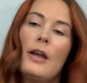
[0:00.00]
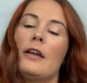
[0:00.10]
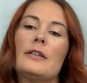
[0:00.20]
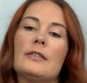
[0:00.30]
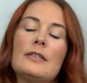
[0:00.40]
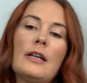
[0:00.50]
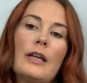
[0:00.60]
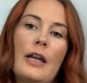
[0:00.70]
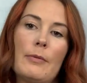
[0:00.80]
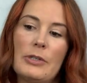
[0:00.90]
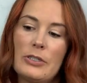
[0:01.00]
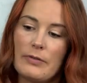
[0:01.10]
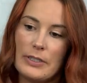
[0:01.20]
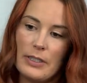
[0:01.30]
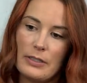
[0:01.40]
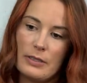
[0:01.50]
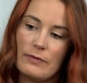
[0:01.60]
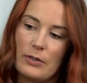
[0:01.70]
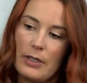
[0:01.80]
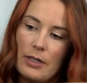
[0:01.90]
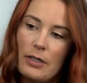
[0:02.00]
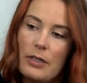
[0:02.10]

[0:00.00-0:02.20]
I didn't tell you how much it retails for.